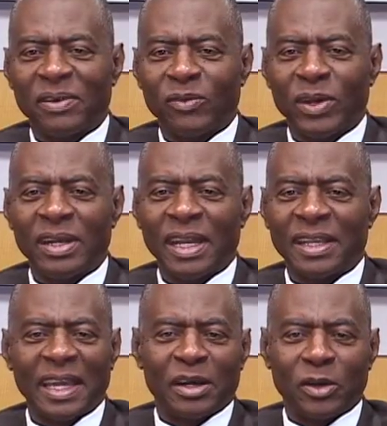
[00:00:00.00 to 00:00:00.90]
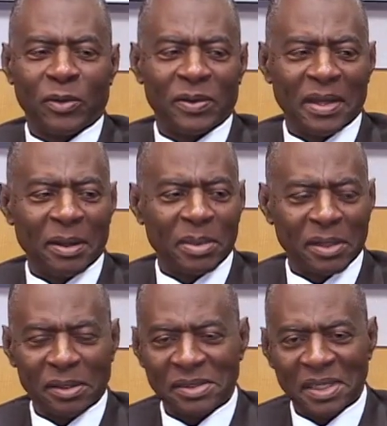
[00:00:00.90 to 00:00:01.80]
right in that category now
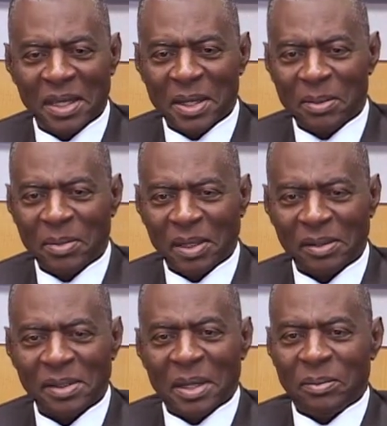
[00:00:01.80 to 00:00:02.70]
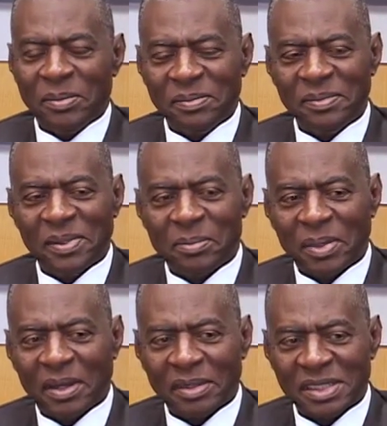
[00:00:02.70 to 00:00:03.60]
because
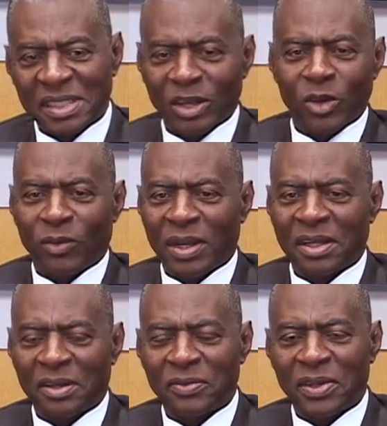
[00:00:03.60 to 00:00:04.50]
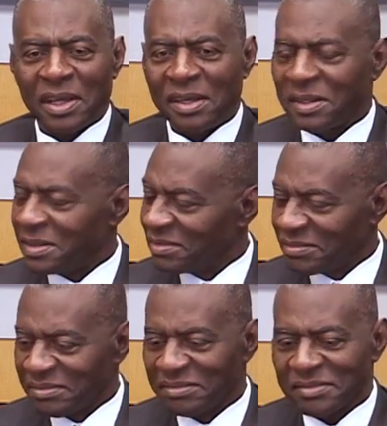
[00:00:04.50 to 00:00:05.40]
as I go around the country now,
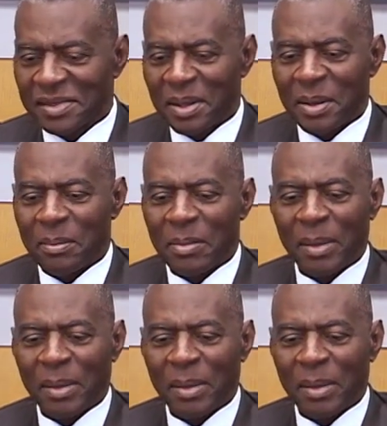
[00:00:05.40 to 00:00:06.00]
my